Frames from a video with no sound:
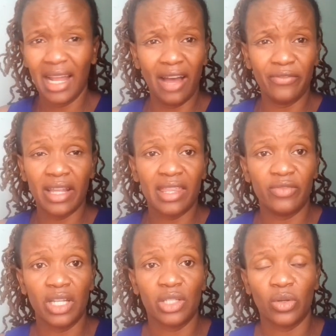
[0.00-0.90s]
after they've
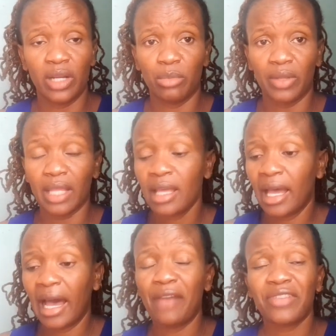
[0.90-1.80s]
done sorry about that
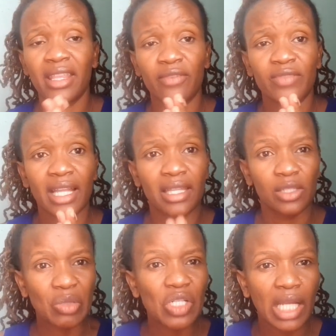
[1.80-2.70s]
after they've done the
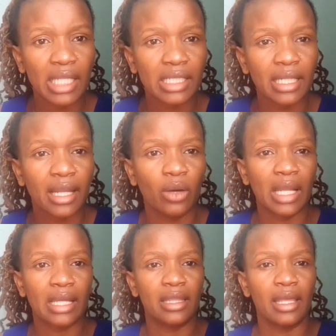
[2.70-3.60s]
speciality now
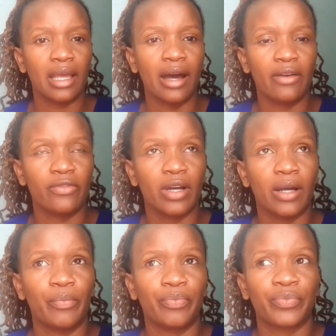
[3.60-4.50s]
like they have
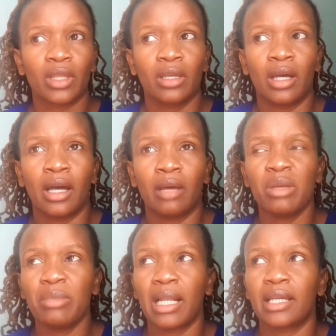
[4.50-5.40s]
um uh,
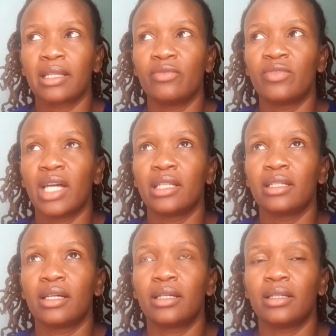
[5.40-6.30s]
maybe like they've done
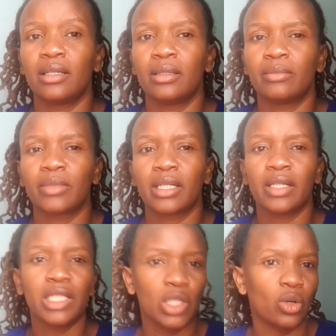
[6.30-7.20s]
uh, um,
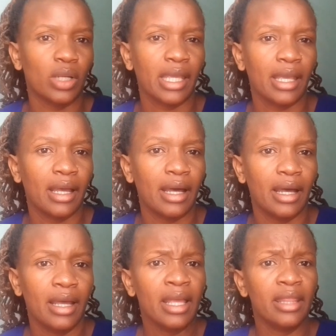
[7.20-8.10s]
critical care
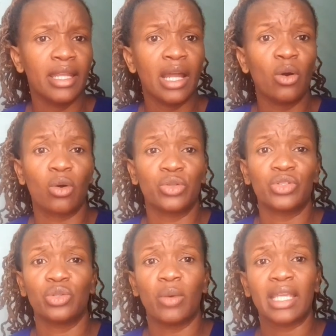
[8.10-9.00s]
they now
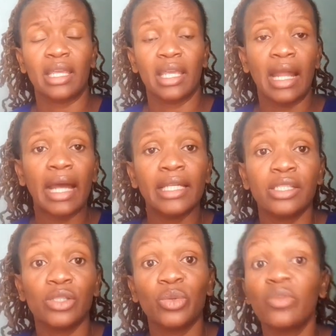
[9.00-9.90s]
continue working in
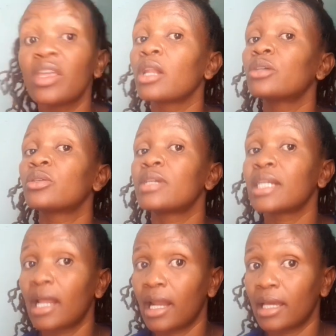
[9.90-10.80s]
icu they'll also
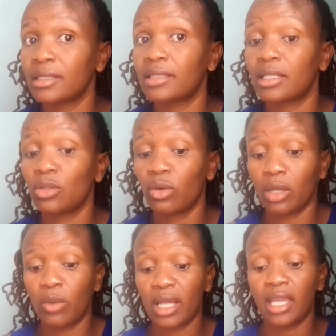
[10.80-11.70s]
realize that okay
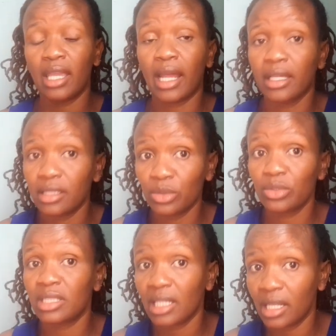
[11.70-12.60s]
working in icu
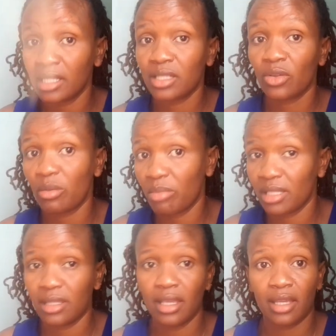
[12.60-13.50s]
still is not the
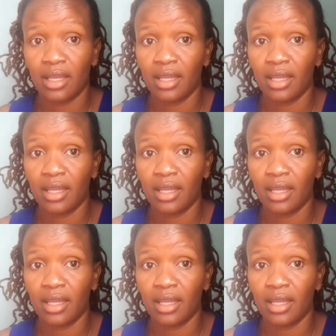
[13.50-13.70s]
best thing